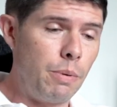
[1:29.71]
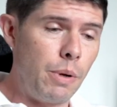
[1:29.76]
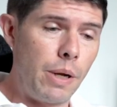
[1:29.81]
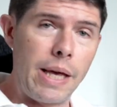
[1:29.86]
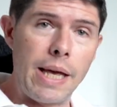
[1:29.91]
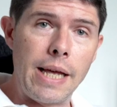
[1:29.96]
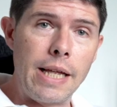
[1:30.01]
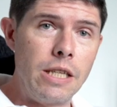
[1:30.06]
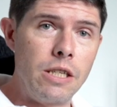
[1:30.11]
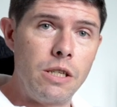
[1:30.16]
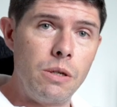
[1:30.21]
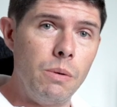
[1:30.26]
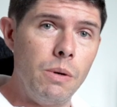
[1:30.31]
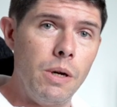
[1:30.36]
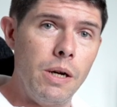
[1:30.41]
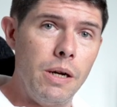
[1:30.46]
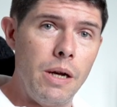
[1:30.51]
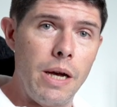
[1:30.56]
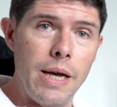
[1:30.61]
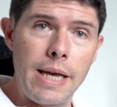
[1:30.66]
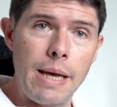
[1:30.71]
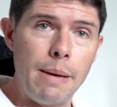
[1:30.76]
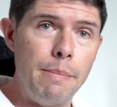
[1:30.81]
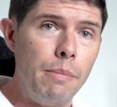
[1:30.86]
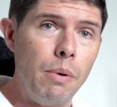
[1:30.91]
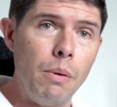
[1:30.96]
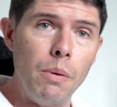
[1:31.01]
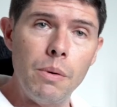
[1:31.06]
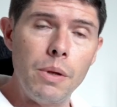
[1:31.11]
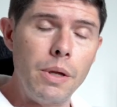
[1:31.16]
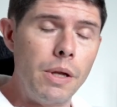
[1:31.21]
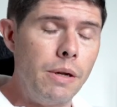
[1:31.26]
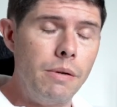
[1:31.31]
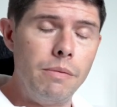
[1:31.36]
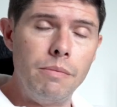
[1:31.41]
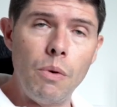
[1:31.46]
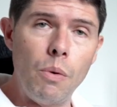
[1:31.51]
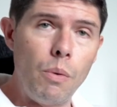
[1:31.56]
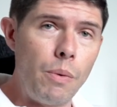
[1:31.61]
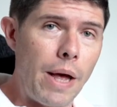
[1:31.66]
putting it into a gimbal
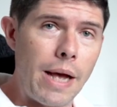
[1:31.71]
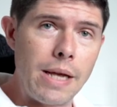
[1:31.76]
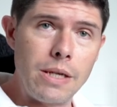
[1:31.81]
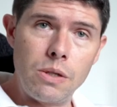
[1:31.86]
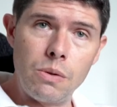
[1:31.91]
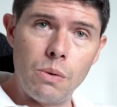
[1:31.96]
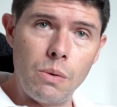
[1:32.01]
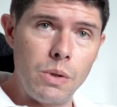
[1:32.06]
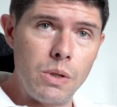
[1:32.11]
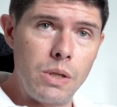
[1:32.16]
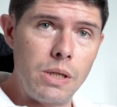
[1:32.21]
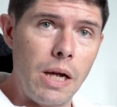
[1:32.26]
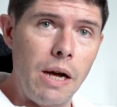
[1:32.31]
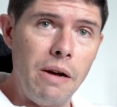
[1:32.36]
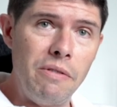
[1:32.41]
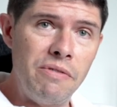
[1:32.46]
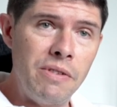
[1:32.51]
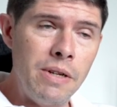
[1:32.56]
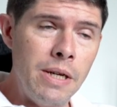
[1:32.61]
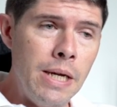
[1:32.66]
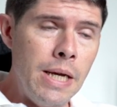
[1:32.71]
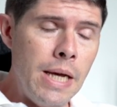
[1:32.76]
and all that sort of stuff.